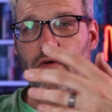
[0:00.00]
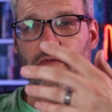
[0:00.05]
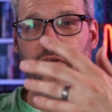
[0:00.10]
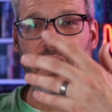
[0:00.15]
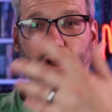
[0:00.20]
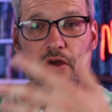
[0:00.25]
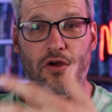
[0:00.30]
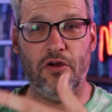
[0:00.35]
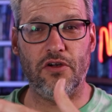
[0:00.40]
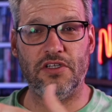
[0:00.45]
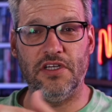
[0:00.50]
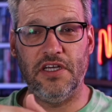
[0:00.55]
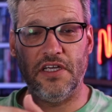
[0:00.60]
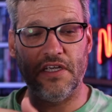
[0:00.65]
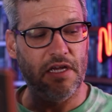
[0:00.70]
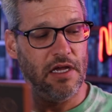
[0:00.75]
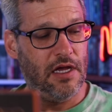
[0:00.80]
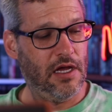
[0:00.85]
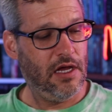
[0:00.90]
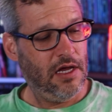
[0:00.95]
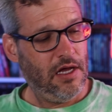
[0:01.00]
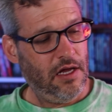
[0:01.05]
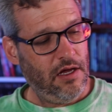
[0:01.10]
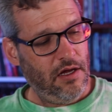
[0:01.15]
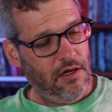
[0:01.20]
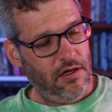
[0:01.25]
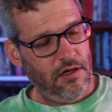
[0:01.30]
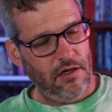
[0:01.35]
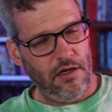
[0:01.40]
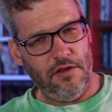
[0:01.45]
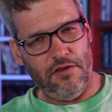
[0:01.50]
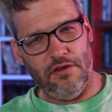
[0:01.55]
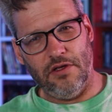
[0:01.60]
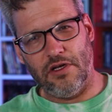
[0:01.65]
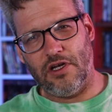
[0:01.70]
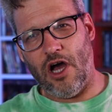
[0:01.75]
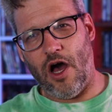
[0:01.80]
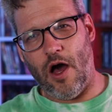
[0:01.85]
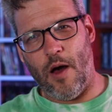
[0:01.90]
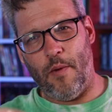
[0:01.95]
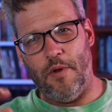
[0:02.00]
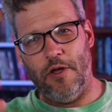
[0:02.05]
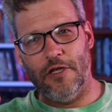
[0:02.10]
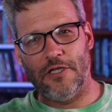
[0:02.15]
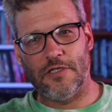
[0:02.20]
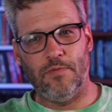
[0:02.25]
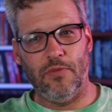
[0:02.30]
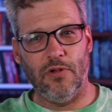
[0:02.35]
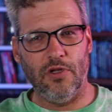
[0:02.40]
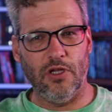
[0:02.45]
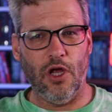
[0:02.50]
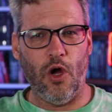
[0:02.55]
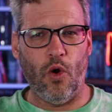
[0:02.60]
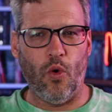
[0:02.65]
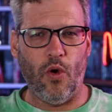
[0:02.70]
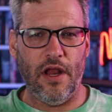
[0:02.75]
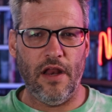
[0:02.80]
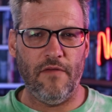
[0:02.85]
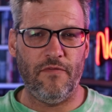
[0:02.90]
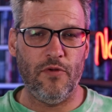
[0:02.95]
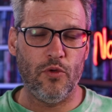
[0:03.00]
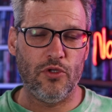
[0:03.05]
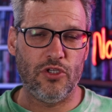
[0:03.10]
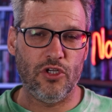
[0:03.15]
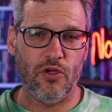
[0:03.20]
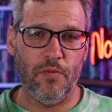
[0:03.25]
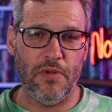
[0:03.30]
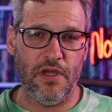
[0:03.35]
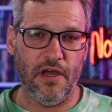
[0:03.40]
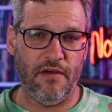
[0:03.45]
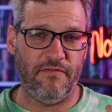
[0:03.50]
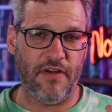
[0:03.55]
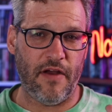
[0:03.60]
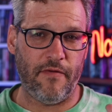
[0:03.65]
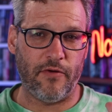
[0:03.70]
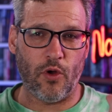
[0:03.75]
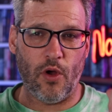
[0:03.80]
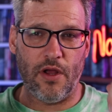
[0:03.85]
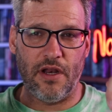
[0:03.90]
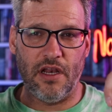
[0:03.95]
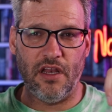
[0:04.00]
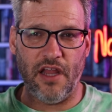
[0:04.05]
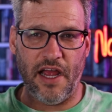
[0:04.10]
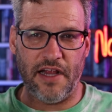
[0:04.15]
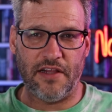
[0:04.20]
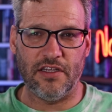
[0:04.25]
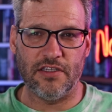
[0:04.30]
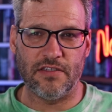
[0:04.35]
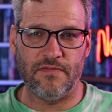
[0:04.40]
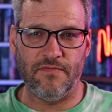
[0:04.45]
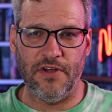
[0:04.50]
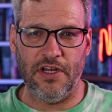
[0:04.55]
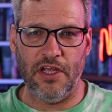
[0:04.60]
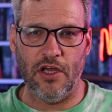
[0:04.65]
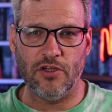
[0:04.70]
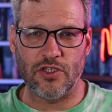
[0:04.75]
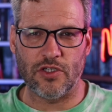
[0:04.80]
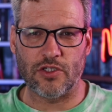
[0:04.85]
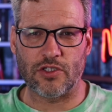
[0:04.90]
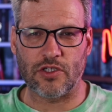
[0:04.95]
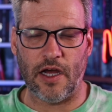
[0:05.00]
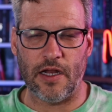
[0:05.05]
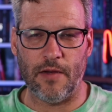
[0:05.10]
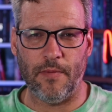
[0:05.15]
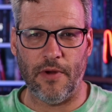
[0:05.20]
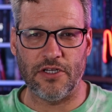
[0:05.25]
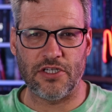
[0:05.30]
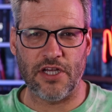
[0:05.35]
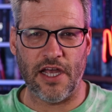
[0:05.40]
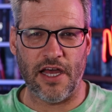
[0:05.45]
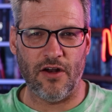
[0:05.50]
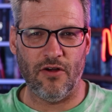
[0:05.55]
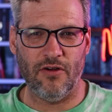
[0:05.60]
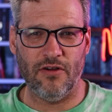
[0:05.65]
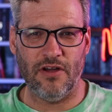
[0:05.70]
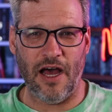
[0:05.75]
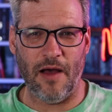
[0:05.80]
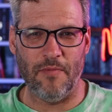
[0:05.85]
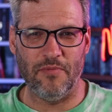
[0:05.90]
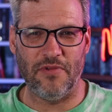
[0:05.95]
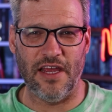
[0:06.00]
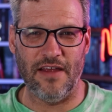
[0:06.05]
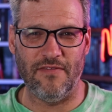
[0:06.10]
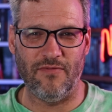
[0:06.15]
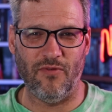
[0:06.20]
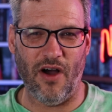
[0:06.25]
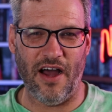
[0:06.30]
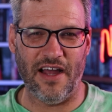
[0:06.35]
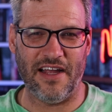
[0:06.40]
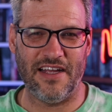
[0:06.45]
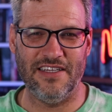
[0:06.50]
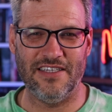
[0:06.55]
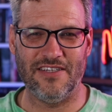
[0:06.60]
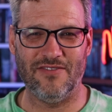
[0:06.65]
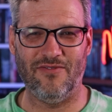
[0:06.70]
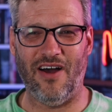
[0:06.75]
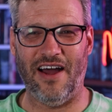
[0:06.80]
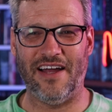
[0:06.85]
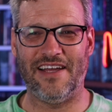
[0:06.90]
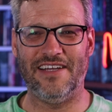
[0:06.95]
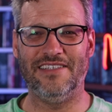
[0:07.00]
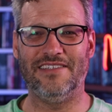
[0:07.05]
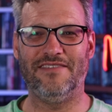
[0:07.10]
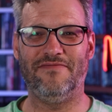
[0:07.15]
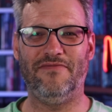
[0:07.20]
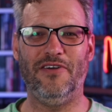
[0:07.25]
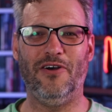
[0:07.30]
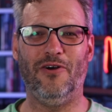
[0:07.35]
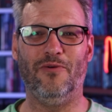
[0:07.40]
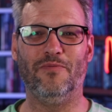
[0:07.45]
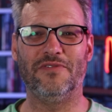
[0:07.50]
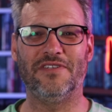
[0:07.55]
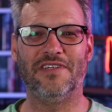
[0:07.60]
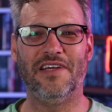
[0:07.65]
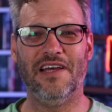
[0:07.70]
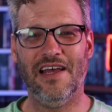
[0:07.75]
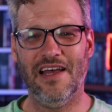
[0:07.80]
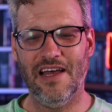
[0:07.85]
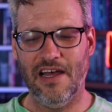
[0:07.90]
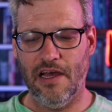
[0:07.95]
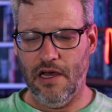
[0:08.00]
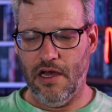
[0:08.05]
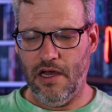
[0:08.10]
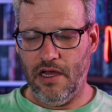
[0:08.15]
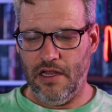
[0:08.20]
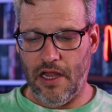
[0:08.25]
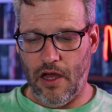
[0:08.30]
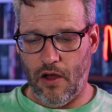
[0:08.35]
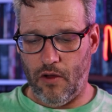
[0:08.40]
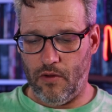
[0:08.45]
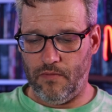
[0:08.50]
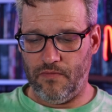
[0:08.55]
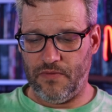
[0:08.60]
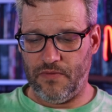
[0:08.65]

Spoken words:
of Heretic in the comments below. And if you would do me a favor, go ahead and like this video, subscribe to my channel. I'm Dave Watkins, Watkins Films. Now,